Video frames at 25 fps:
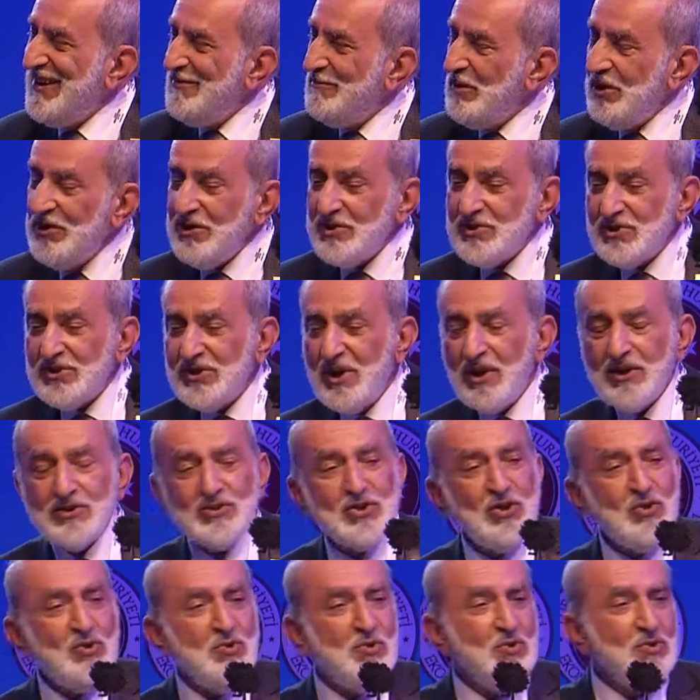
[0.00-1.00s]
But it
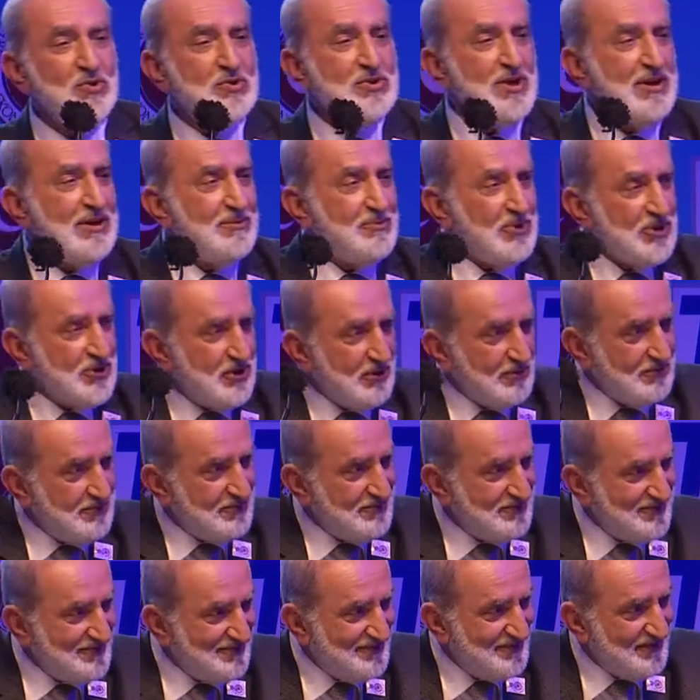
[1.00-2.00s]
starts a long time ago.
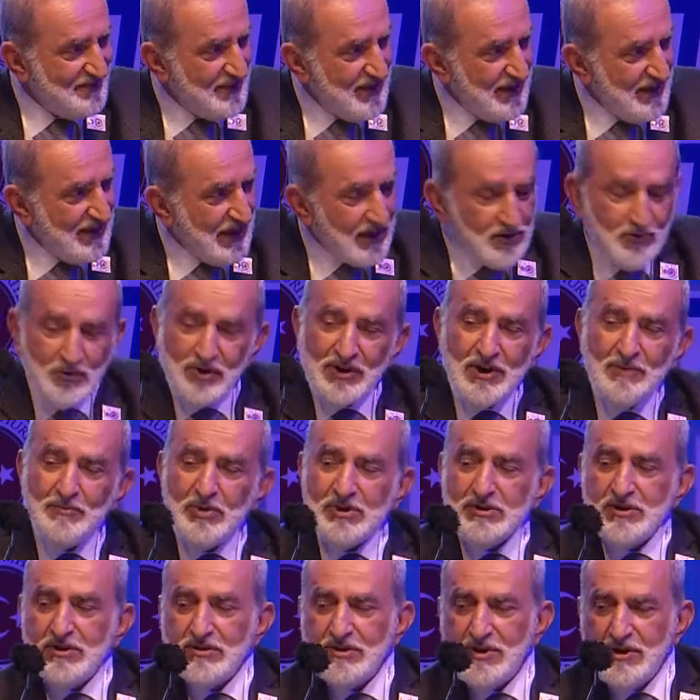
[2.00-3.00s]
I thought I'd
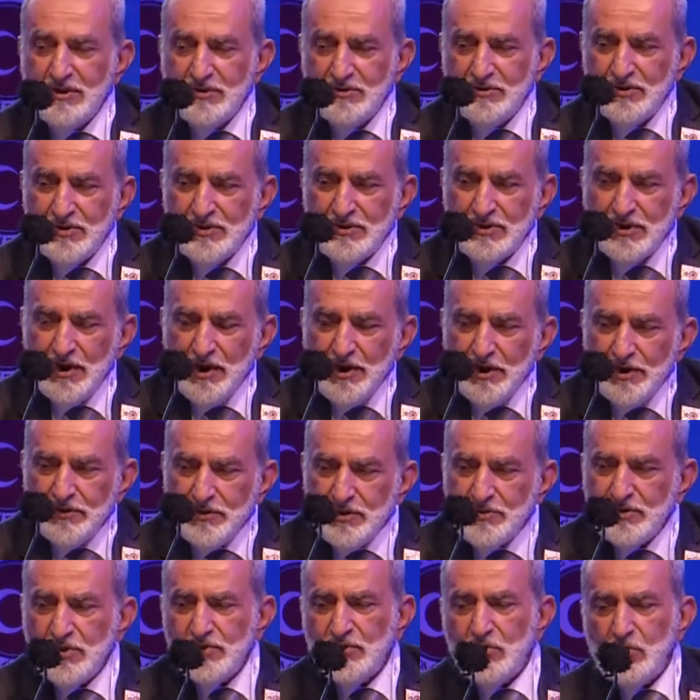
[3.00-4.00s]
better tell you this.
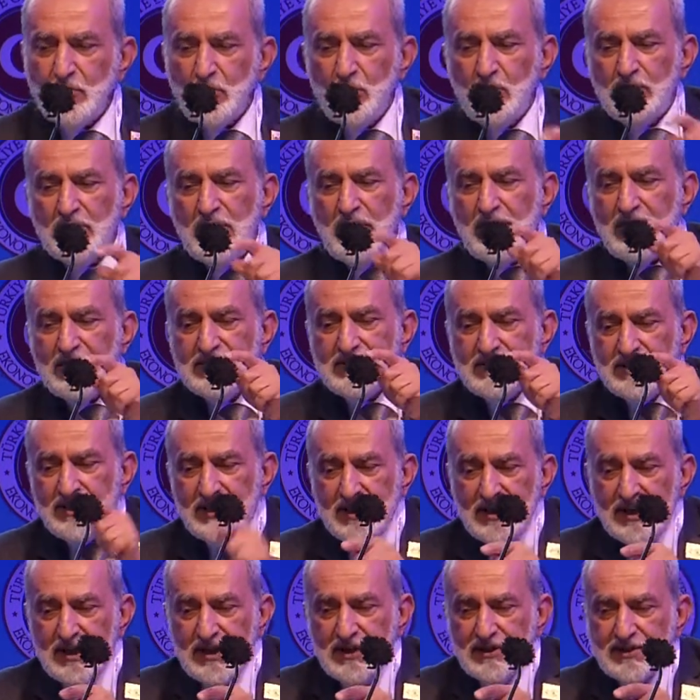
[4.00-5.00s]
This is called a
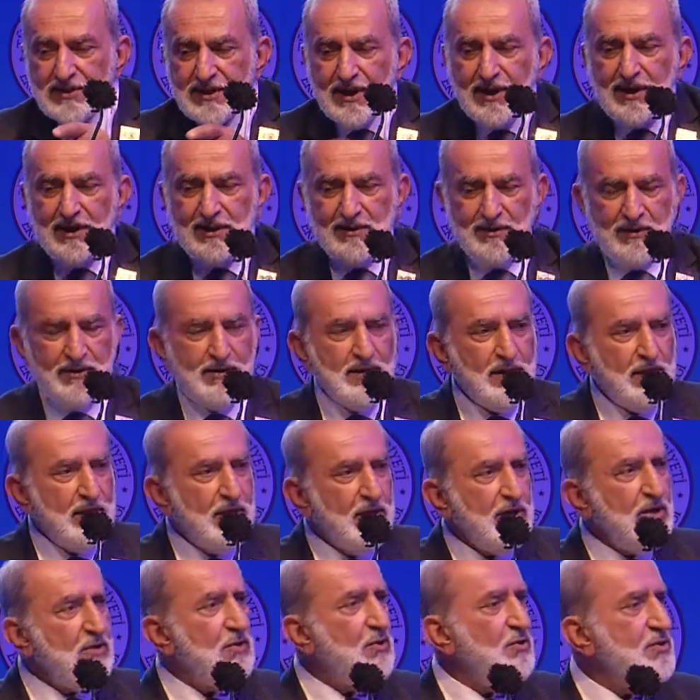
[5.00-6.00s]
lateen sail.
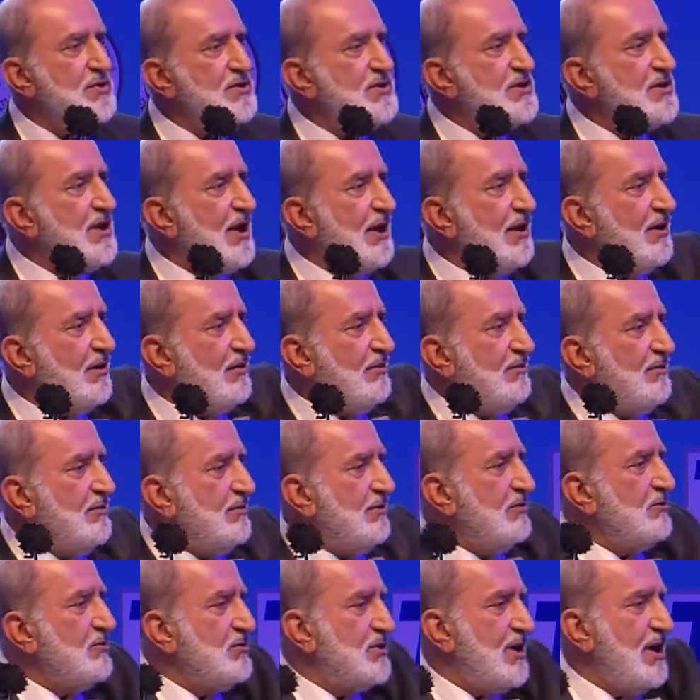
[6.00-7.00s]
You know this sail,
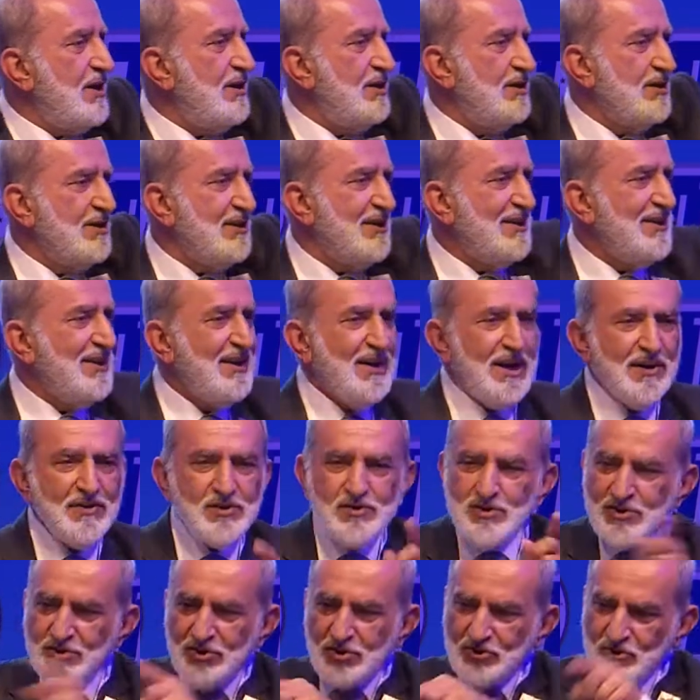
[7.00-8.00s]
you know, sailing? And
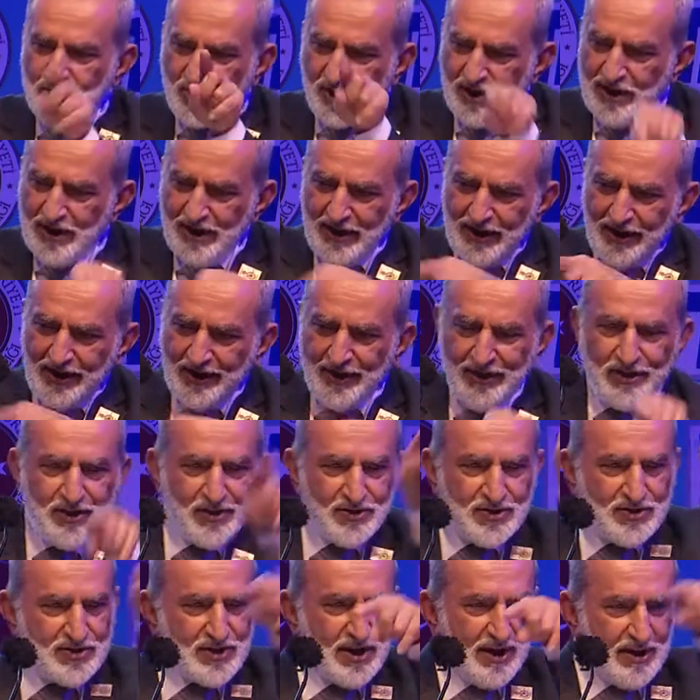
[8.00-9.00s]
this is the
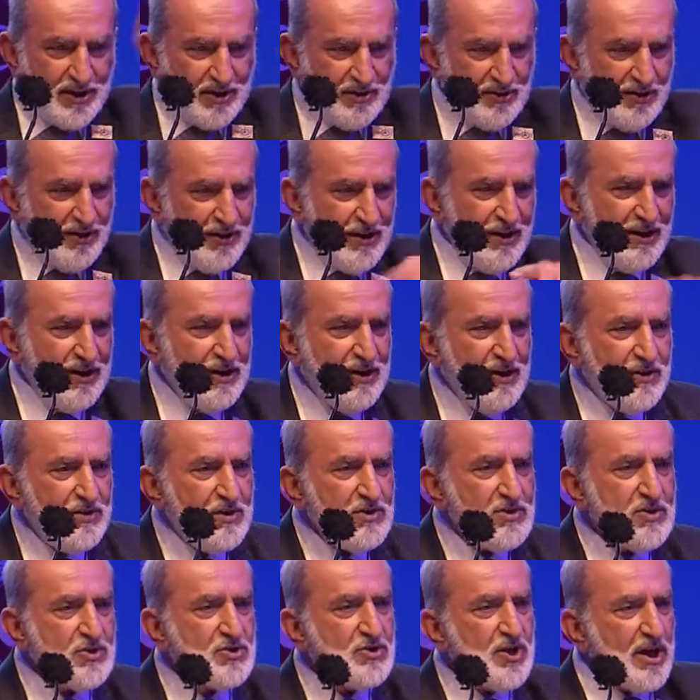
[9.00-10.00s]
triangular sail.
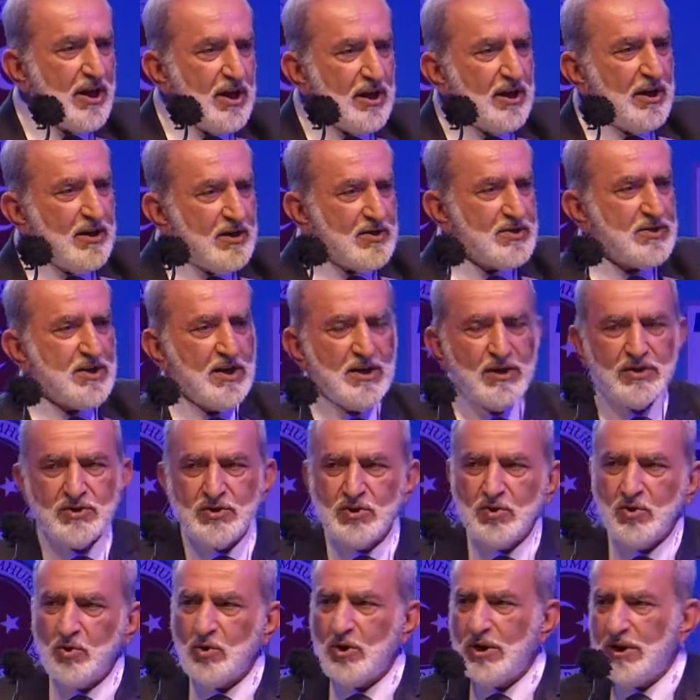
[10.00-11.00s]
This triangular sail
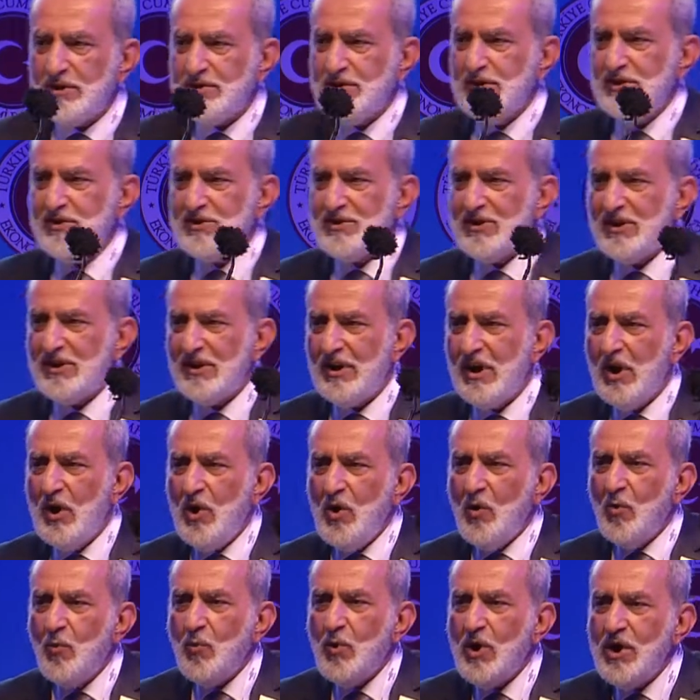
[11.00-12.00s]
is called lateen sail.
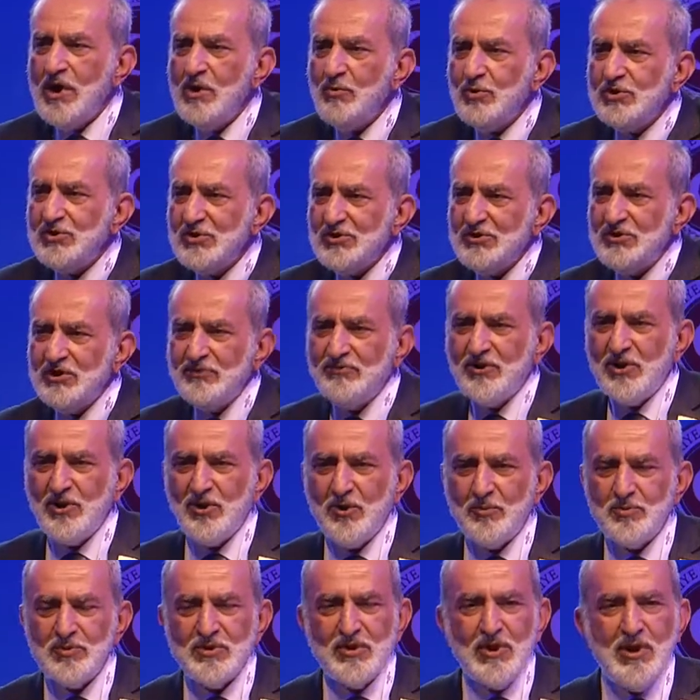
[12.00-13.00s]
Why was it
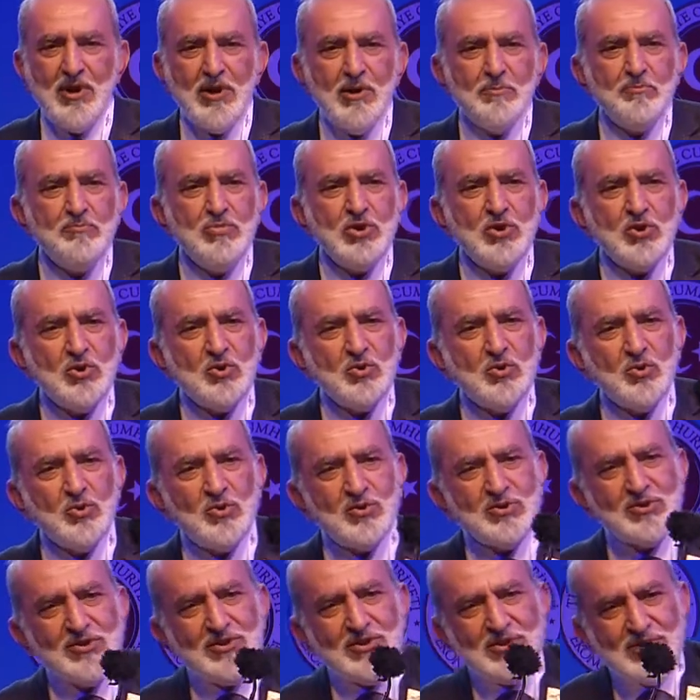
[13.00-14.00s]
developed?
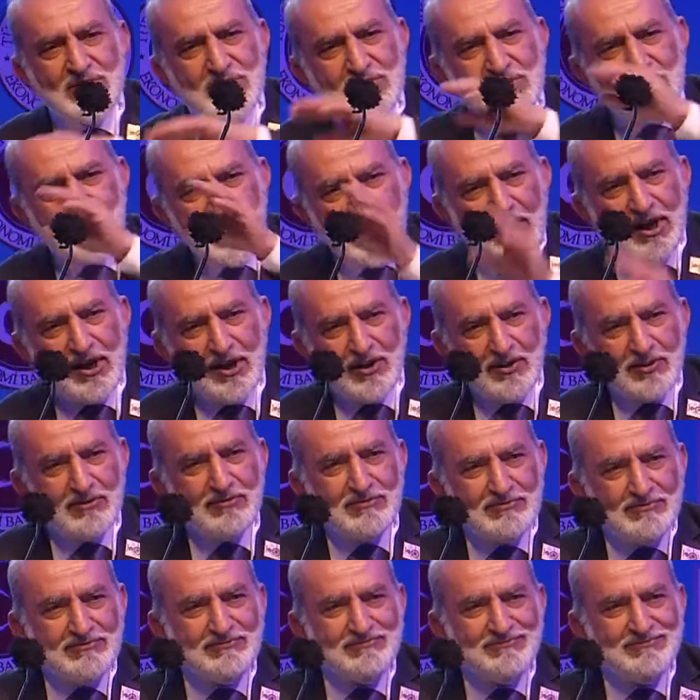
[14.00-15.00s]
Because this
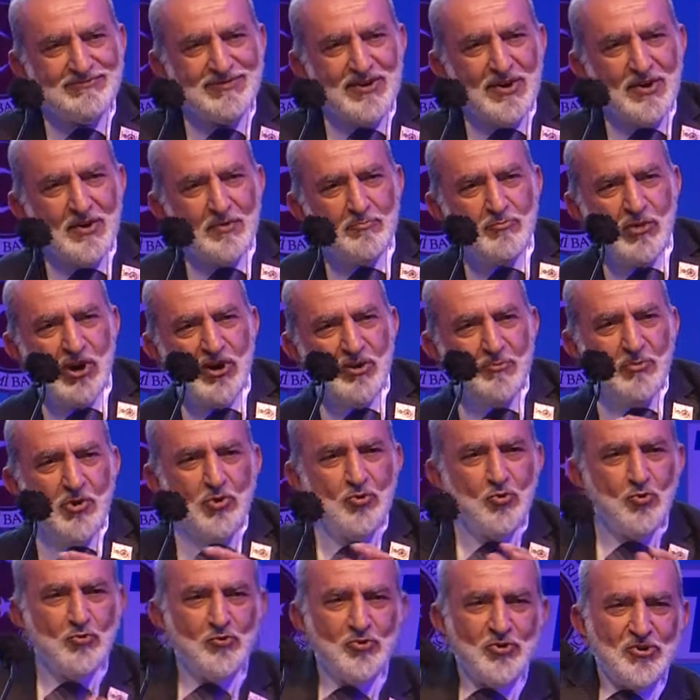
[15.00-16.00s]
sail, by
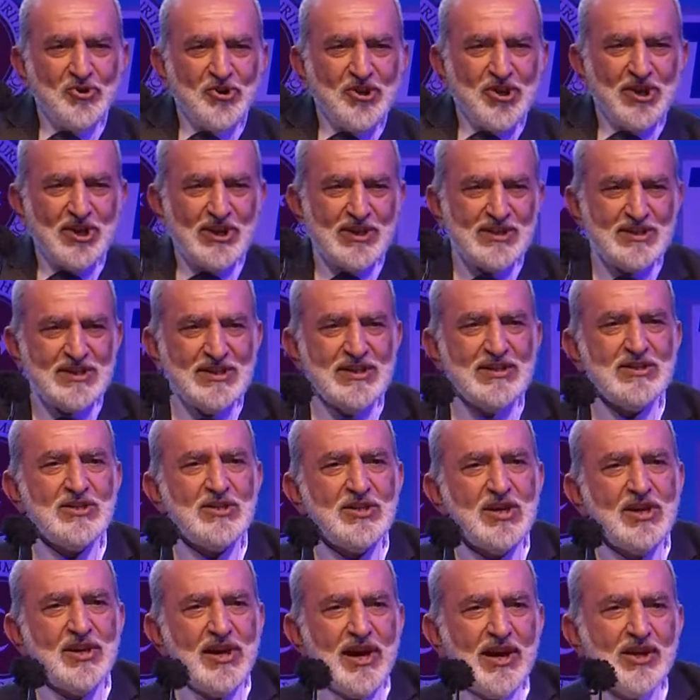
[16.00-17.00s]
maneuvering it,
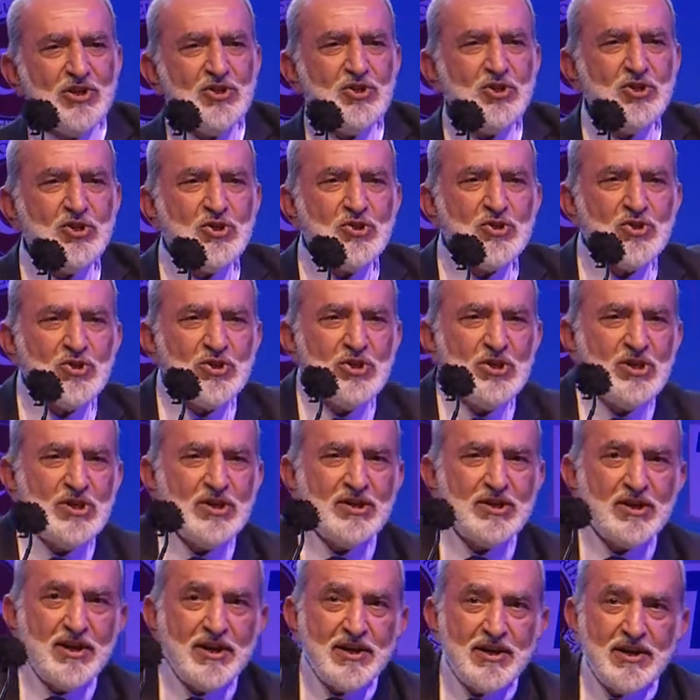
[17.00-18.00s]
it can actually
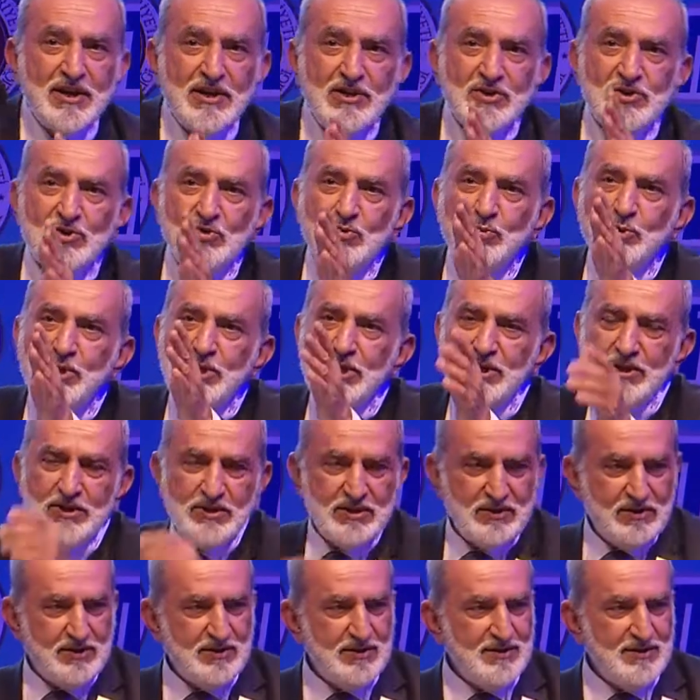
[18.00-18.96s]
steer against the wind.